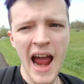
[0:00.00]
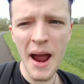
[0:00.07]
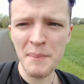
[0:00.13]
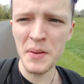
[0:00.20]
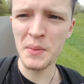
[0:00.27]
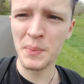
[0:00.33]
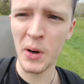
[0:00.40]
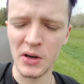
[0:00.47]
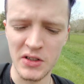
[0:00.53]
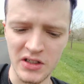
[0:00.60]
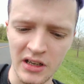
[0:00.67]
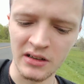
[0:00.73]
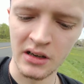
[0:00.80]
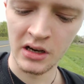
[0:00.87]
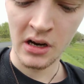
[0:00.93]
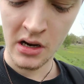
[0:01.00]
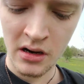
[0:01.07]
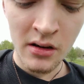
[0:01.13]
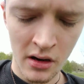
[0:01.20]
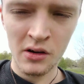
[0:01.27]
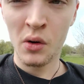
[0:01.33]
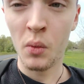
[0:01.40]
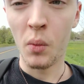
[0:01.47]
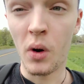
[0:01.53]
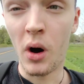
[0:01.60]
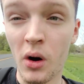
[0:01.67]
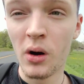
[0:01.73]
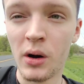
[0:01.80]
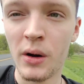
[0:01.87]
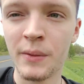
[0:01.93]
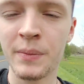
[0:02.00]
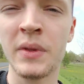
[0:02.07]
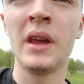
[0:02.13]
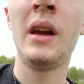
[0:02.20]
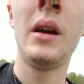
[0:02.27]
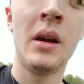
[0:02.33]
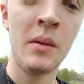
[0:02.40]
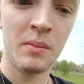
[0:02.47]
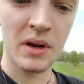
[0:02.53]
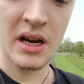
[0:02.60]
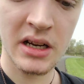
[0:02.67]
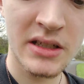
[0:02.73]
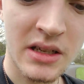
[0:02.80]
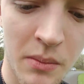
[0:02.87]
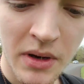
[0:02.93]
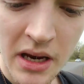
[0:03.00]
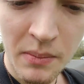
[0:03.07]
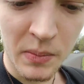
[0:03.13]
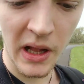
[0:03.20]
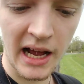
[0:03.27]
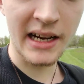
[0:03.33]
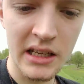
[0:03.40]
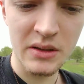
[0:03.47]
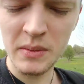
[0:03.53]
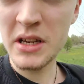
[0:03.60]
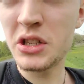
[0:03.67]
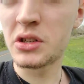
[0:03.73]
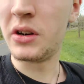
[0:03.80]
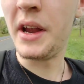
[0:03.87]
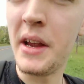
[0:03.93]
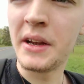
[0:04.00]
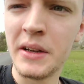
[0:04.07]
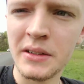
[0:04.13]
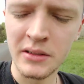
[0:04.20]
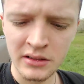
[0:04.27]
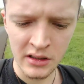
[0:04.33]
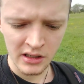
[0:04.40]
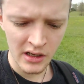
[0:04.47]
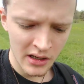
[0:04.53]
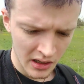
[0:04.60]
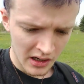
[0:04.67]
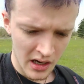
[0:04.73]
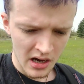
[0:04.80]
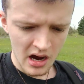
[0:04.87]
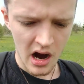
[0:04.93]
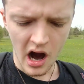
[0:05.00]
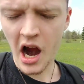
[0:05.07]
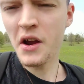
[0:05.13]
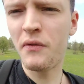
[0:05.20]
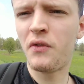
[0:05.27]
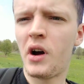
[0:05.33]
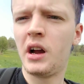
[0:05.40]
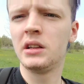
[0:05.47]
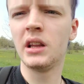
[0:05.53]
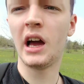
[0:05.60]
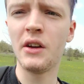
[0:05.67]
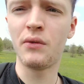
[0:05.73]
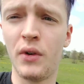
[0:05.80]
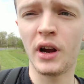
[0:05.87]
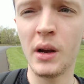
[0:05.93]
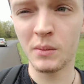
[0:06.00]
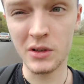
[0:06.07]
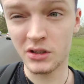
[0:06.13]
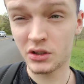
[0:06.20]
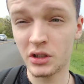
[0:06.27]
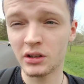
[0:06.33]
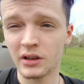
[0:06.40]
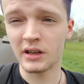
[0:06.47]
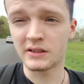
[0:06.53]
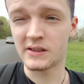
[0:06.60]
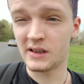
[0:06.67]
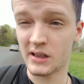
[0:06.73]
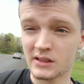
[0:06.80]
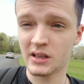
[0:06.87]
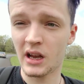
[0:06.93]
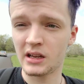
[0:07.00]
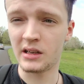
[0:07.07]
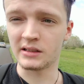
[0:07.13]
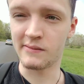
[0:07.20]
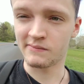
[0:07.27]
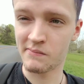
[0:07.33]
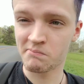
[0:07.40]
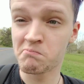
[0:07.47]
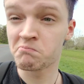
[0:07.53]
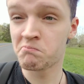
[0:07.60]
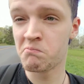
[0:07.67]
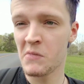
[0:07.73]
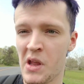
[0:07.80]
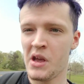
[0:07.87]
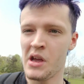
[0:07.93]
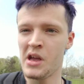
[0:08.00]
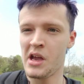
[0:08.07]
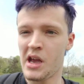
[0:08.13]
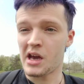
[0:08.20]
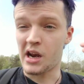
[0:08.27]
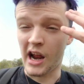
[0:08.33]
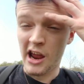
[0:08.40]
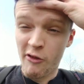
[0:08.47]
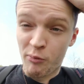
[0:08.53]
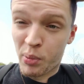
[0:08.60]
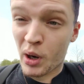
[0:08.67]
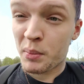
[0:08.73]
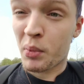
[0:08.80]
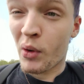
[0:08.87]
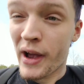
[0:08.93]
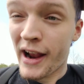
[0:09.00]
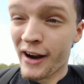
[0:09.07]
happy person, well, because to me, black is mystery. I find life very mysterious and exciting. And I have purple